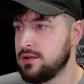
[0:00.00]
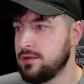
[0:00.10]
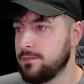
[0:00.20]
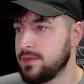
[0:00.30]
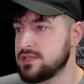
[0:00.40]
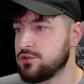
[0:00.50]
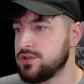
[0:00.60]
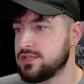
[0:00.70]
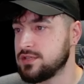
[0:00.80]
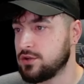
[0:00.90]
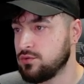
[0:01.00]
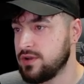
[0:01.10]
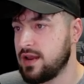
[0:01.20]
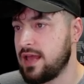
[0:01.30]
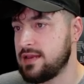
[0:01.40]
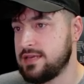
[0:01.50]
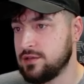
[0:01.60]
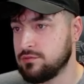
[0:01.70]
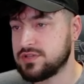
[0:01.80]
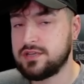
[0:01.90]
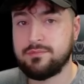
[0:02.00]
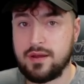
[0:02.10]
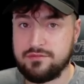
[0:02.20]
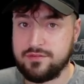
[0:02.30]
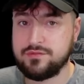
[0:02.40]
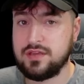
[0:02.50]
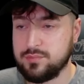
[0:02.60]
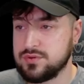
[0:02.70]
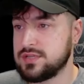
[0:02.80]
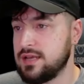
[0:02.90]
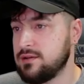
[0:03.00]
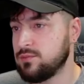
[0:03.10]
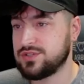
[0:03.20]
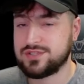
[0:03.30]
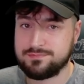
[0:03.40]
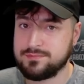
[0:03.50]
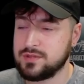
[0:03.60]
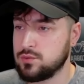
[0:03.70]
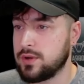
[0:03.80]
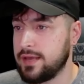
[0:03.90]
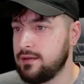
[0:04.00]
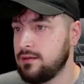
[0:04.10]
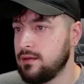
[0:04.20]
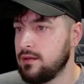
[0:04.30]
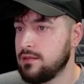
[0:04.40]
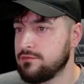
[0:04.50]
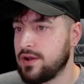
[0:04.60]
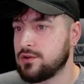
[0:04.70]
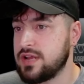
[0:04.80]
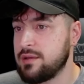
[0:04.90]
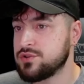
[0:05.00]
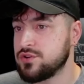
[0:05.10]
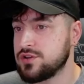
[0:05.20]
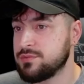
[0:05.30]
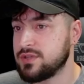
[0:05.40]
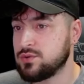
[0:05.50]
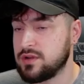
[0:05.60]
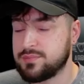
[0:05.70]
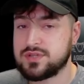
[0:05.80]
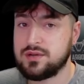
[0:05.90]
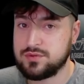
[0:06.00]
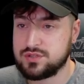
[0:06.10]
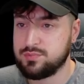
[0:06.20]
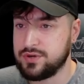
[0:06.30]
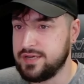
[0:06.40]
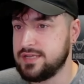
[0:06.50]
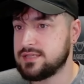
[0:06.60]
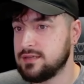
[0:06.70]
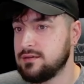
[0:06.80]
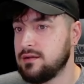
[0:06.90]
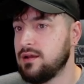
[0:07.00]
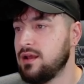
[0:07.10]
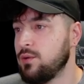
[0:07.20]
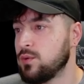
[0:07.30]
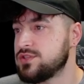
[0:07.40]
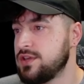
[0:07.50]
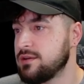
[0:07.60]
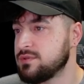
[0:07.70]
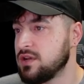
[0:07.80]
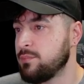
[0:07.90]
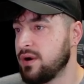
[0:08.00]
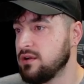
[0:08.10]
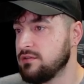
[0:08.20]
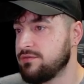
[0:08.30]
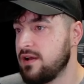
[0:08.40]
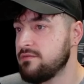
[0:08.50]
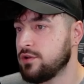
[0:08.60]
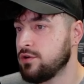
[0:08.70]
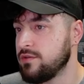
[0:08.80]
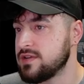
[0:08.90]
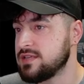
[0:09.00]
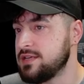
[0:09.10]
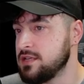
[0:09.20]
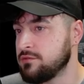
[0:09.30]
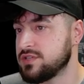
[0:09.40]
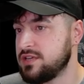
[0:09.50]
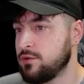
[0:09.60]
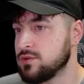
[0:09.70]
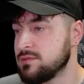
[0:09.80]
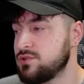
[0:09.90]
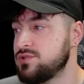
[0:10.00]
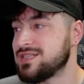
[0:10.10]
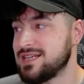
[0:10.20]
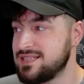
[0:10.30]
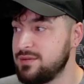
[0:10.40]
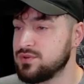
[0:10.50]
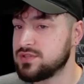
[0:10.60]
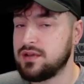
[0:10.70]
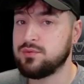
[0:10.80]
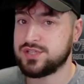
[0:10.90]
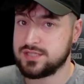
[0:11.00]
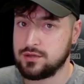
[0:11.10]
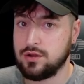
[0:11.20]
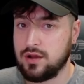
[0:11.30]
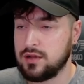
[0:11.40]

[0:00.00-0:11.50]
This increases the crit and heal received by 15%, which is okay. Final damage reduction by 20%, which is pretty decent. Once you get him to Unparalleled 5, the crit res and healing received goes up to 60%, which is a lot.